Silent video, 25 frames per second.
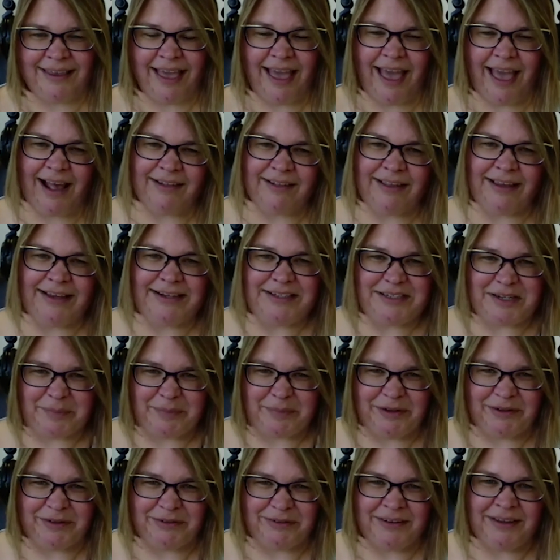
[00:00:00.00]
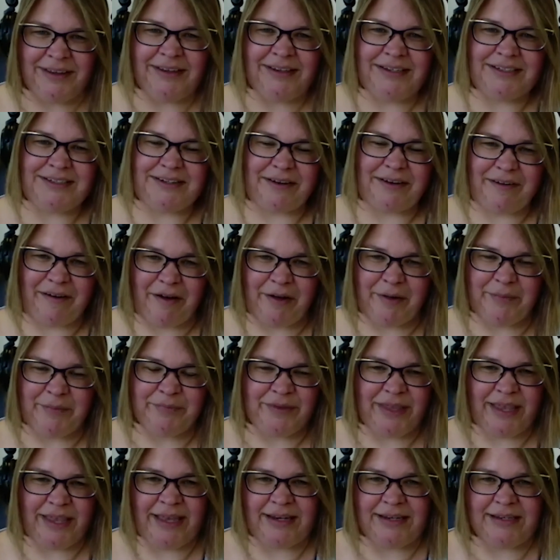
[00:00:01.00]
JenLeelaw.com.
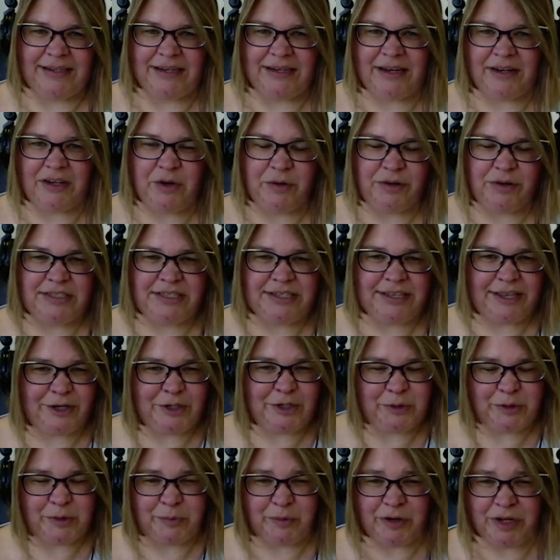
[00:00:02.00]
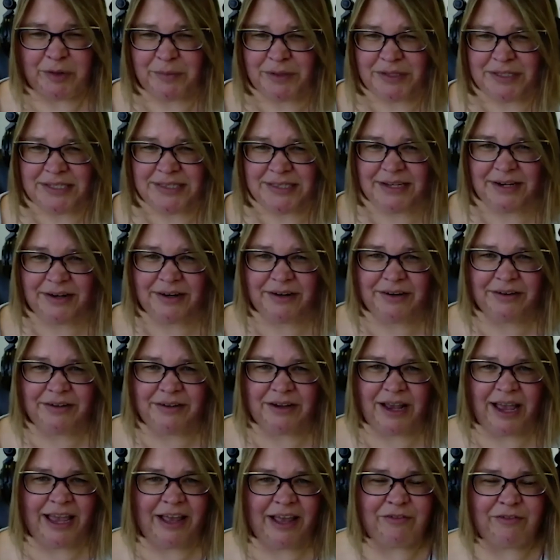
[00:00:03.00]
And you can schedule appointments there.
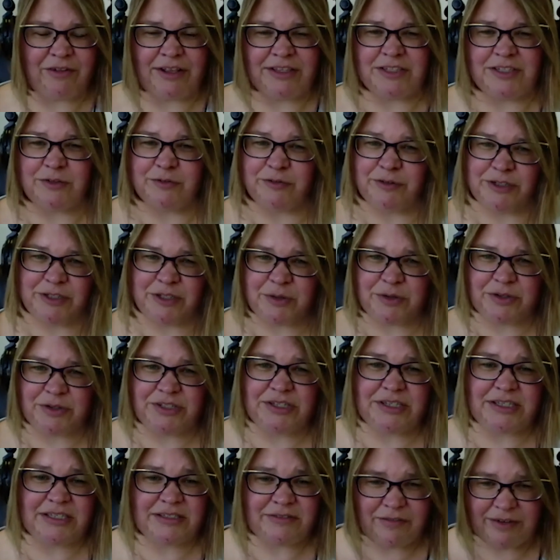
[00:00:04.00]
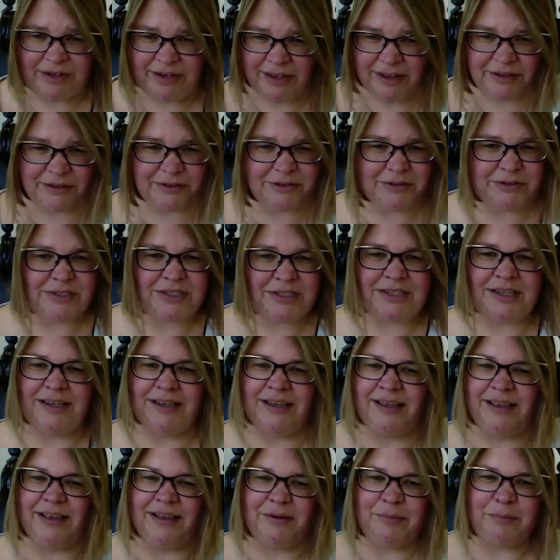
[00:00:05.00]
I have lots of resources, videos,
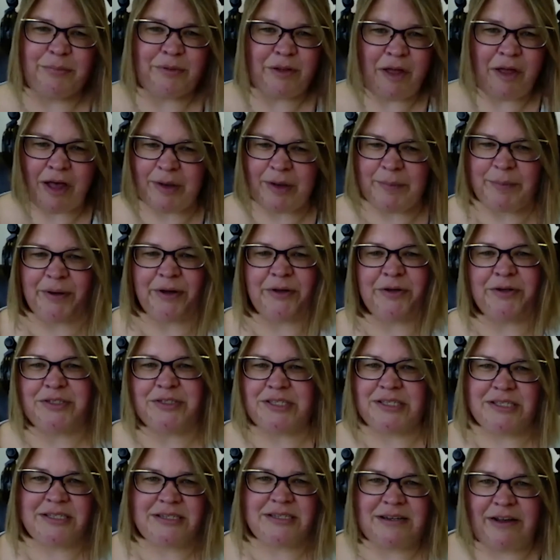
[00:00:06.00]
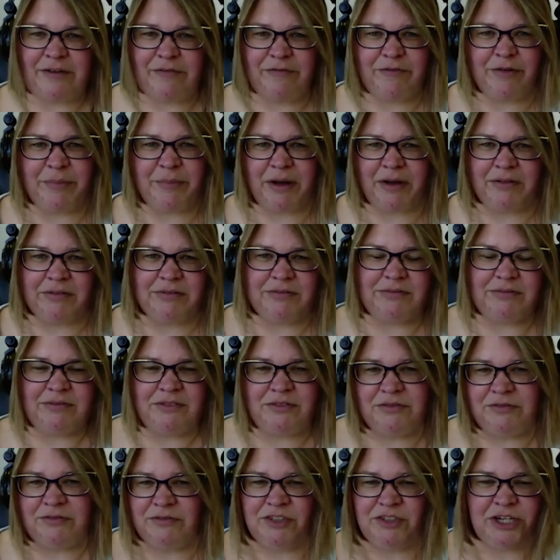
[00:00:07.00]
blog posts, and stuff about
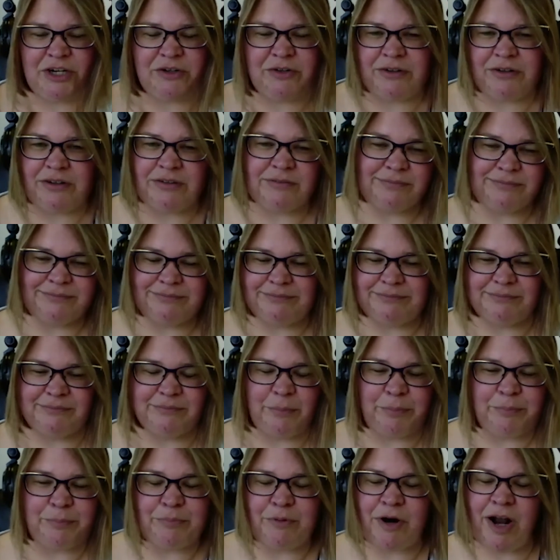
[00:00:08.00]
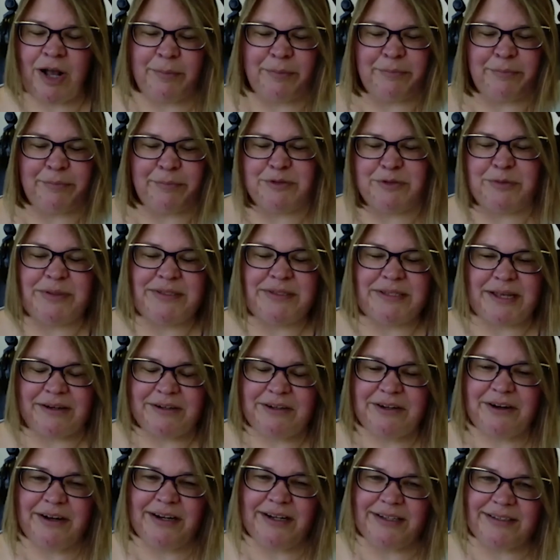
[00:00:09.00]
general problems with debt
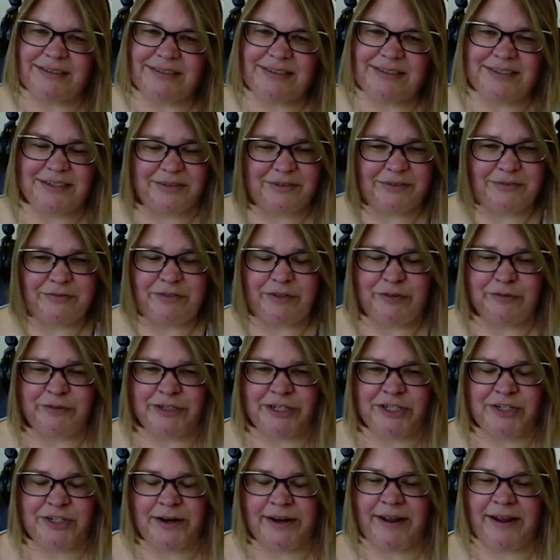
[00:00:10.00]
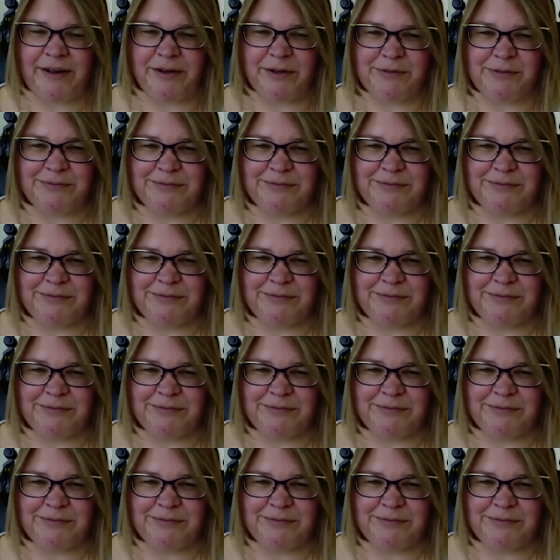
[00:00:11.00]
and credit. So feel free to check it out.